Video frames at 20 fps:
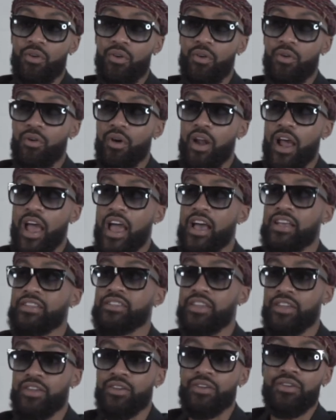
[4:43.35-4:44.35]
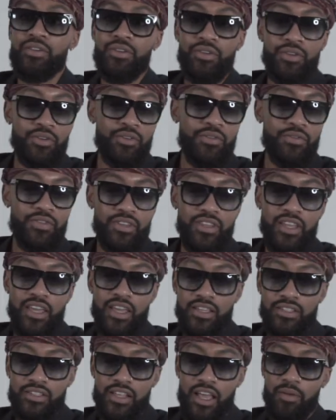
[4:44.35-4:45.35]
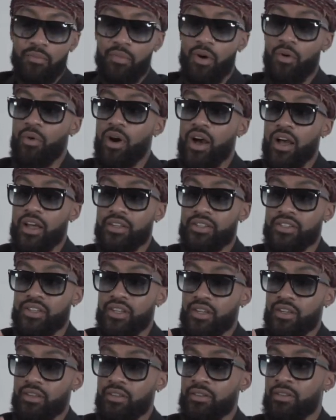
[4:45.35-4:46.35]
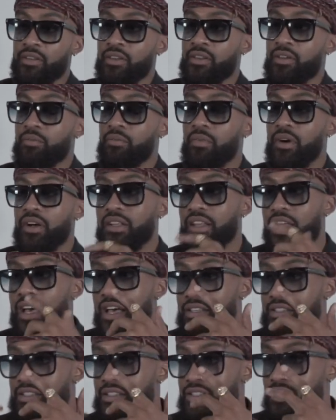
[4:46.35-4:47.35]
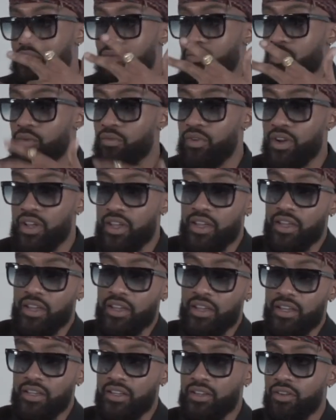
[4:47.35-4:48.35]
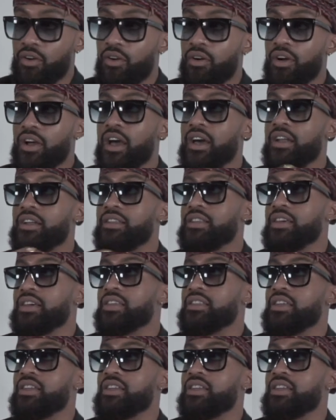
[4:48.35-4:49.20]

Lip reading: or asking for things like my watch and my glasses and my ring and all kind of things.